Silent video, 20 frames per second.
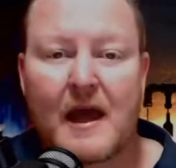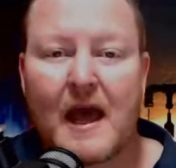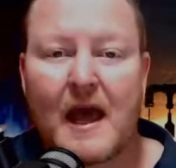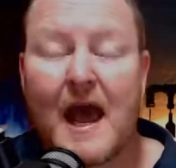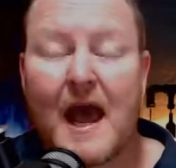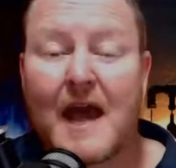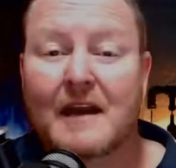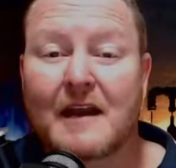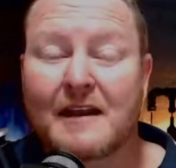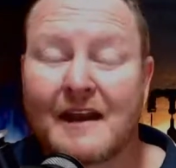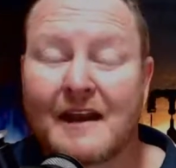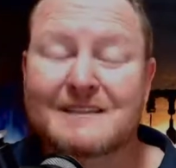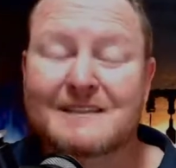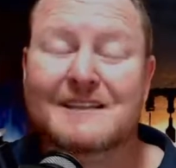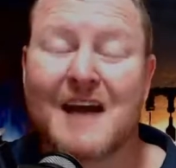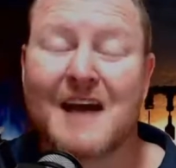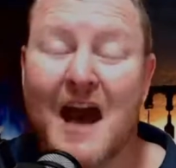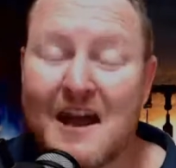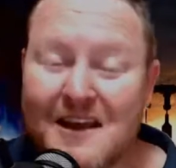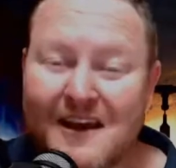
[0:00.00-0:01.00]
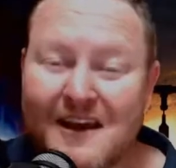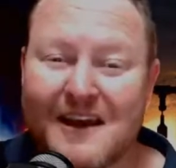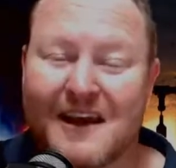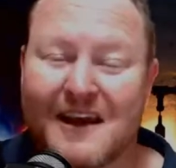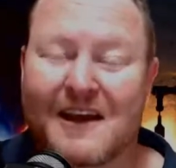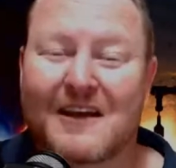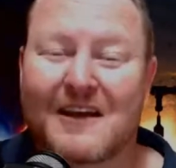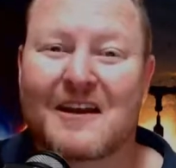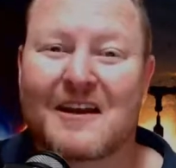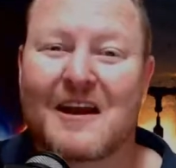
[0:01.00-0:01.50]
And yes, the other
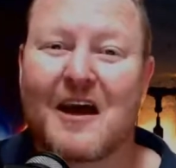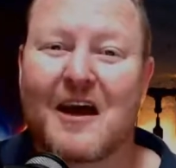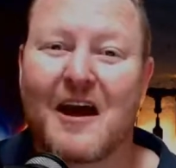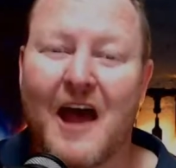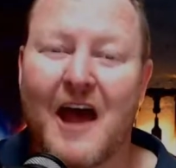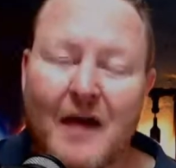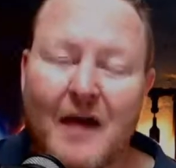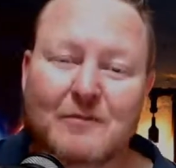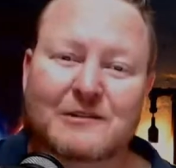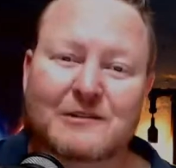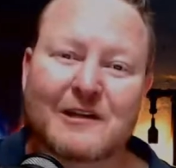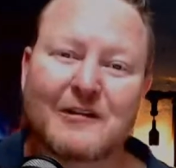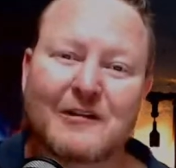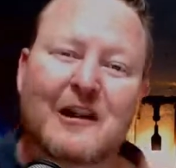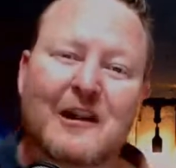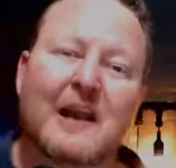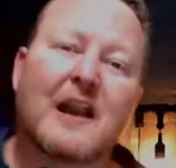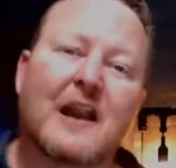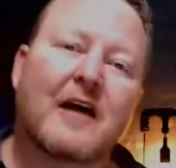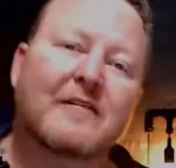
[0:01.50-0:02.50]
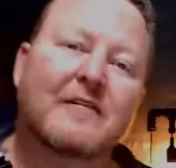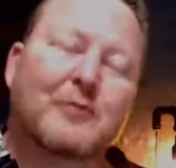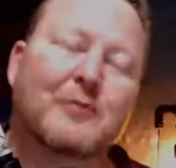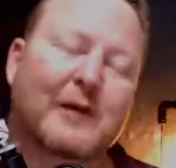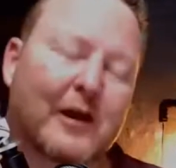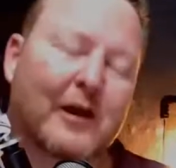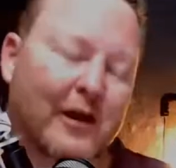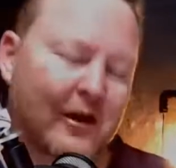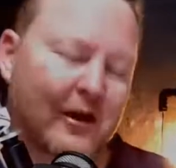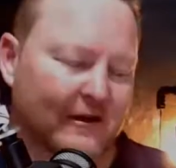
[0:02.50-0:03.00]
kicker that I absolutely loved when
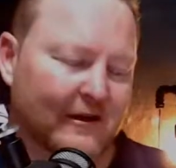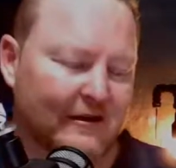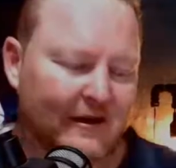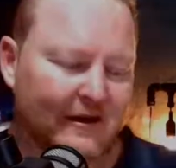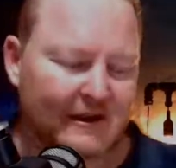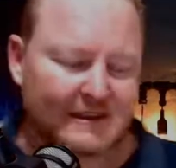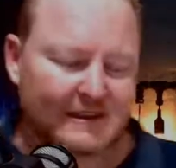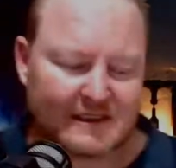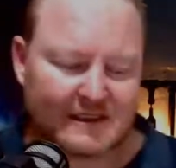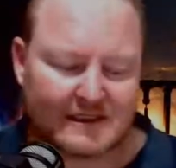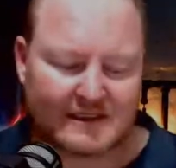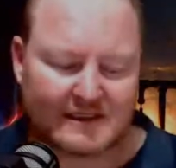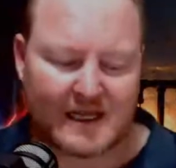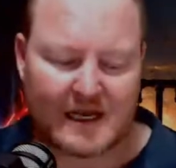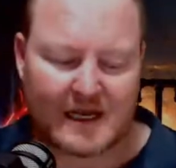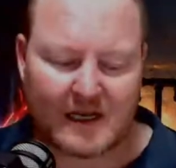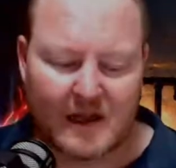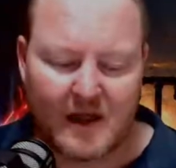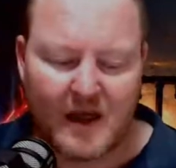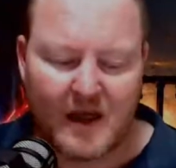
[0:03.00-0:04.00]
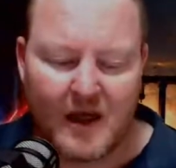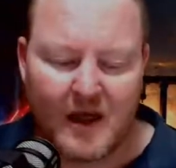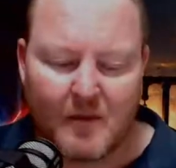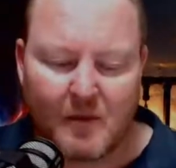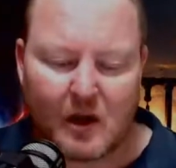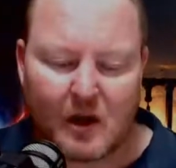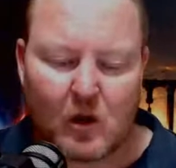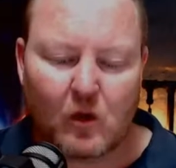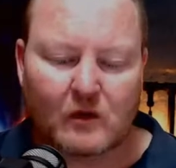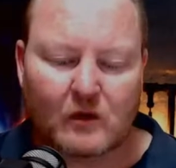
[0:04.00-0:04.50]
I heard this is that
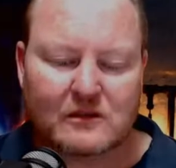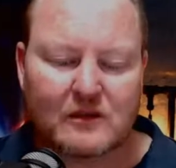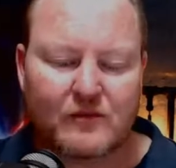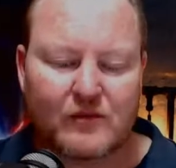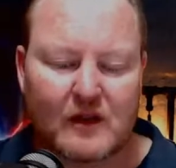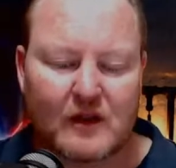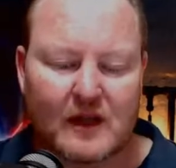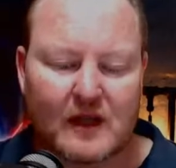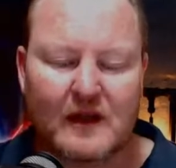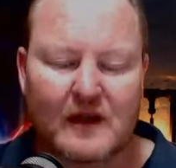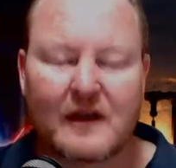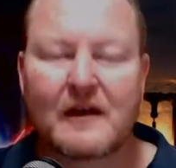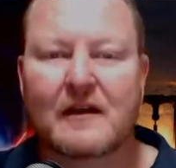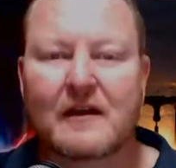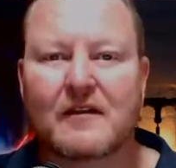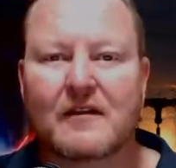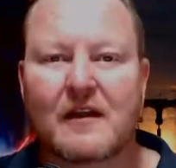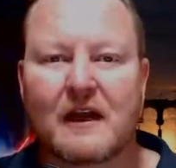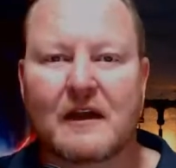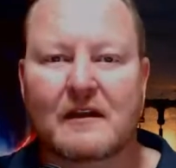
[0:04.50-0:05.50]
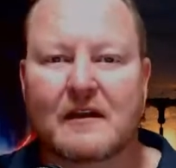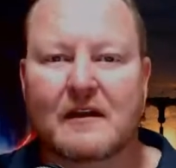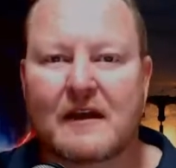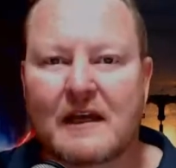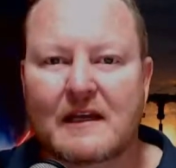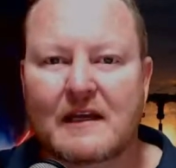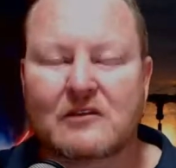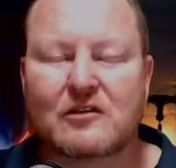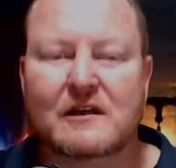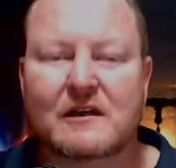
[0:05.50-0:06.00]
because of the, the, the,
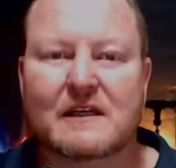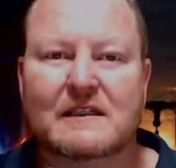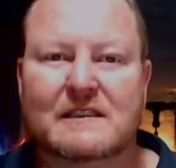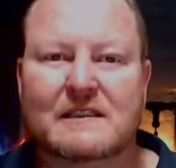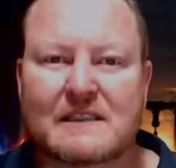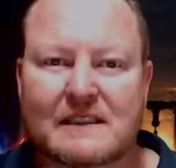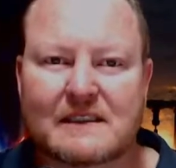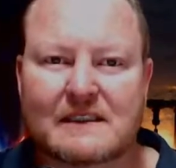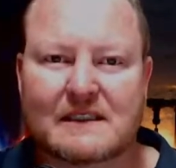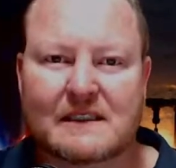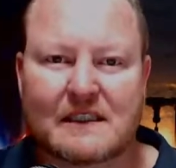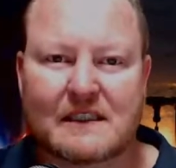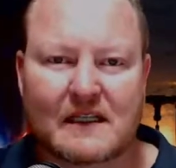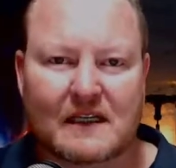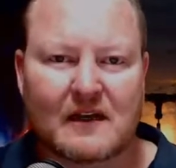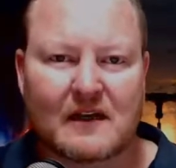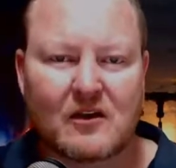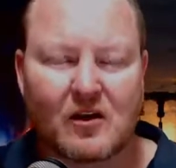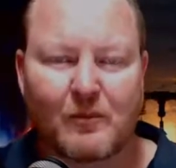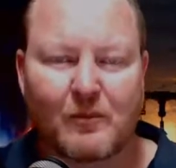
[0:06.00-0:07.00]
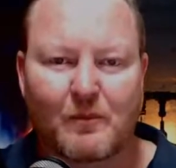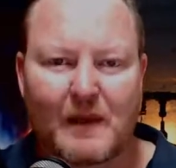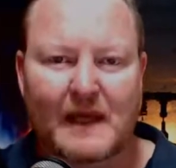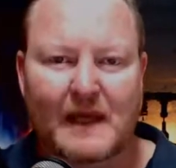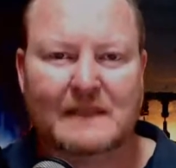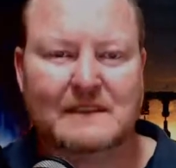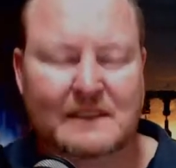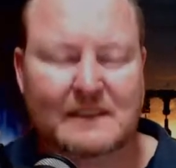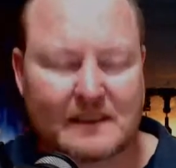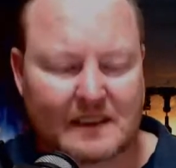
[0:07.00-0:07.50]
intricacies and the
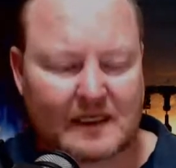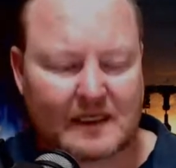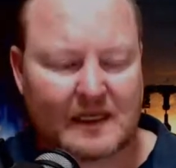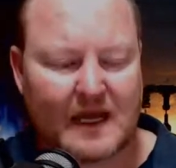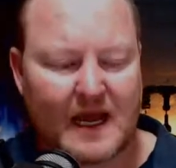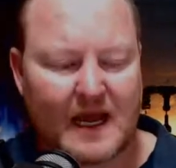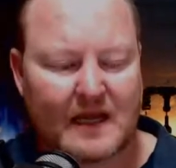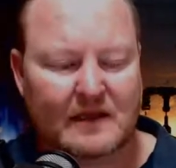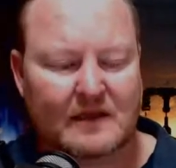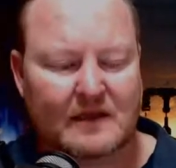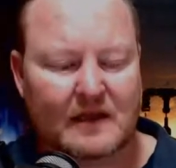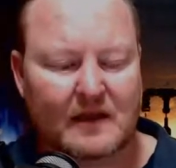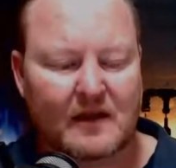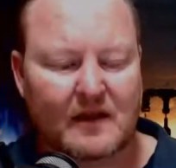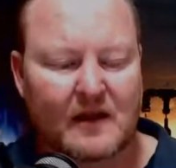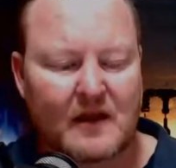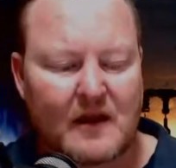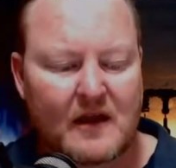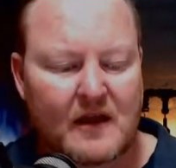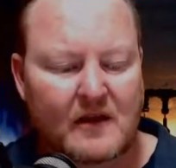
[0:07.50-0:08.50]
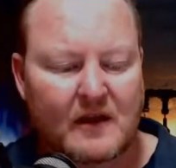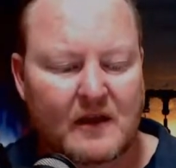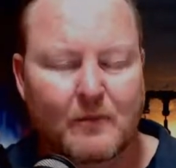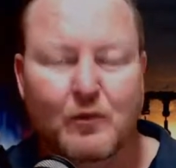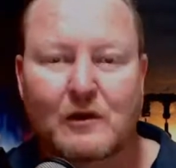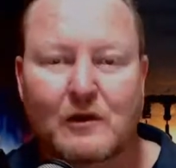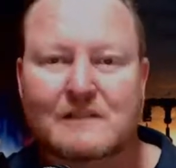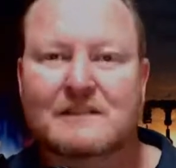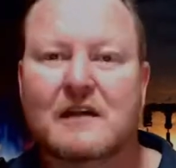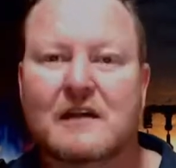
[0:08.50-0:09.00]
complexity and the, the
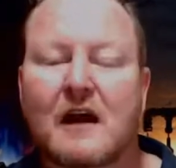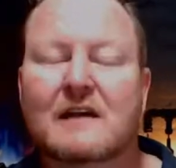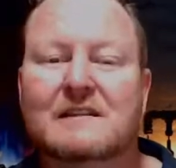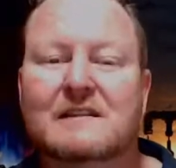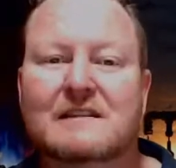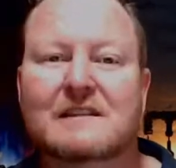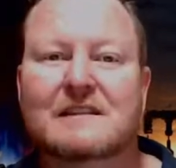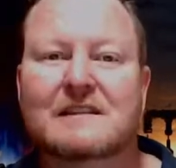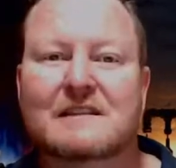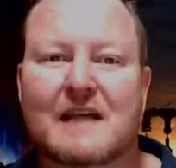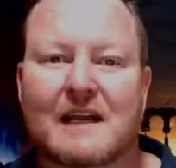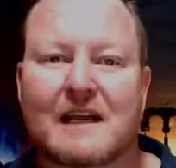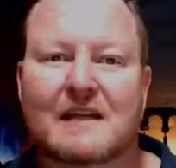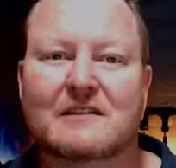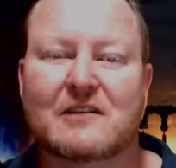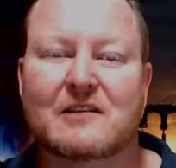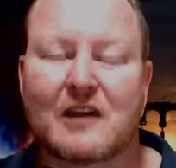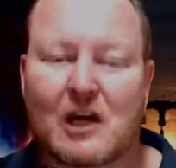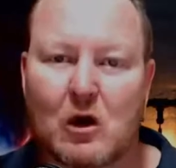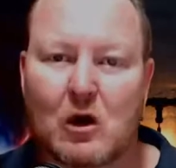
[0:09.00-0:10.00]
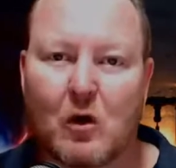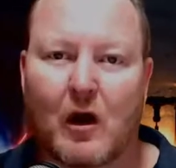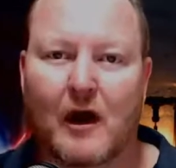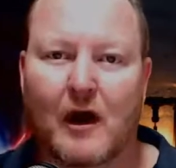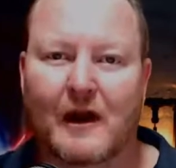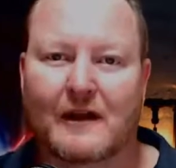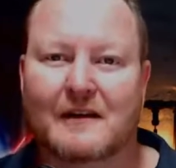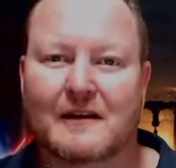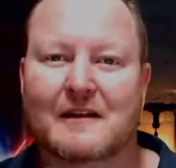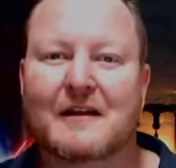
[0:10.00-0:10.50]
preciseness that is
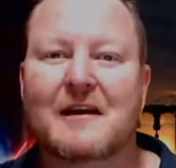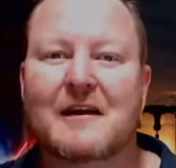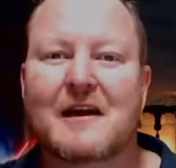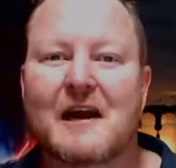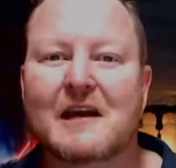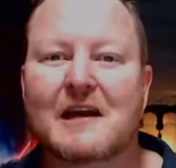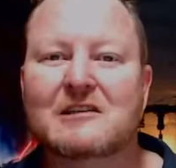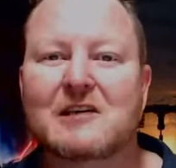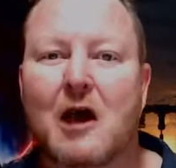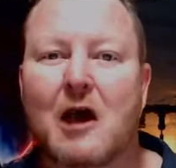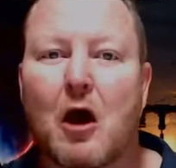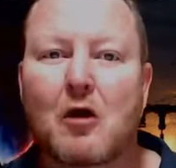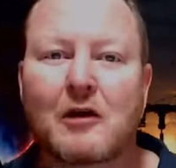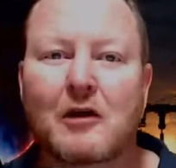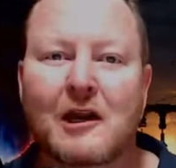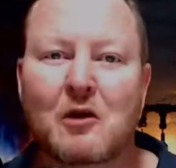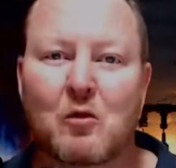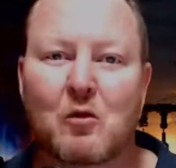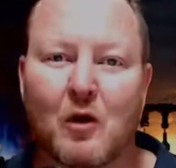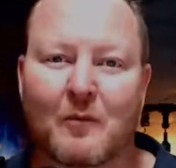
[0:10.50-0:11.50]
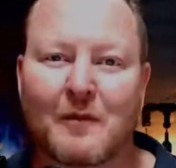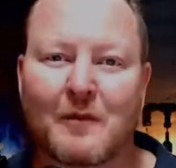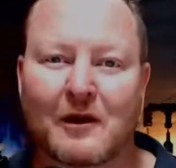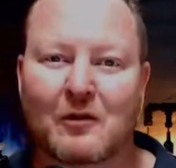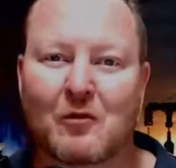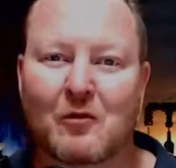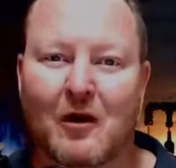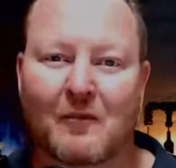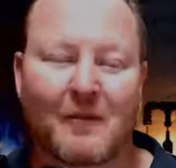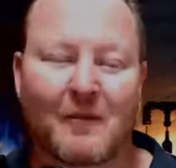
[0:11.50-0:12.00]
required, it's only women
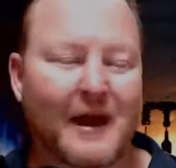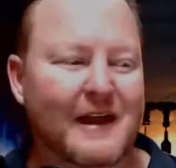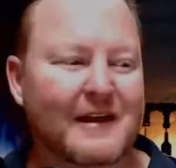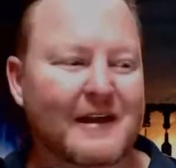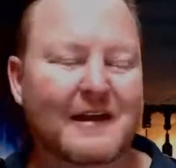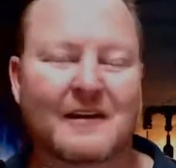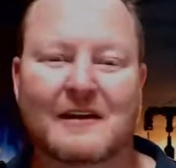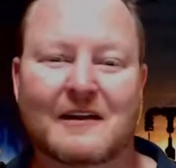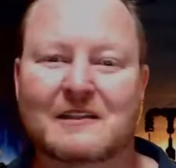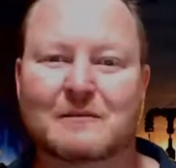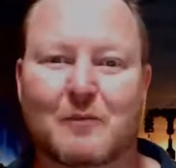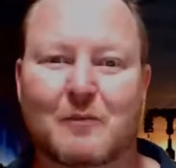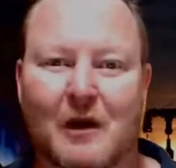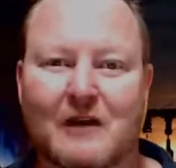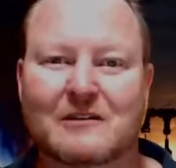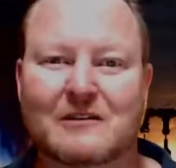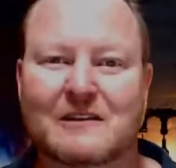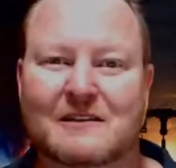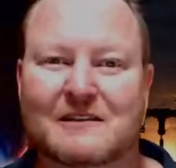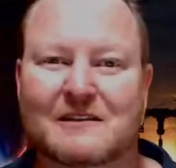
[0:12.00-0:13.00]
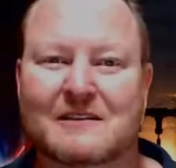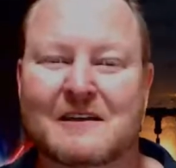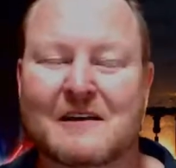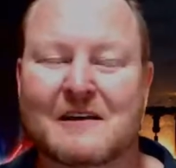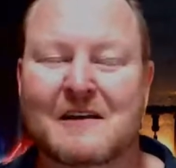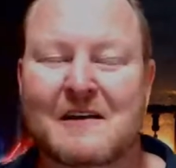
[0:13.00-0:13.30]
who are making these brushes.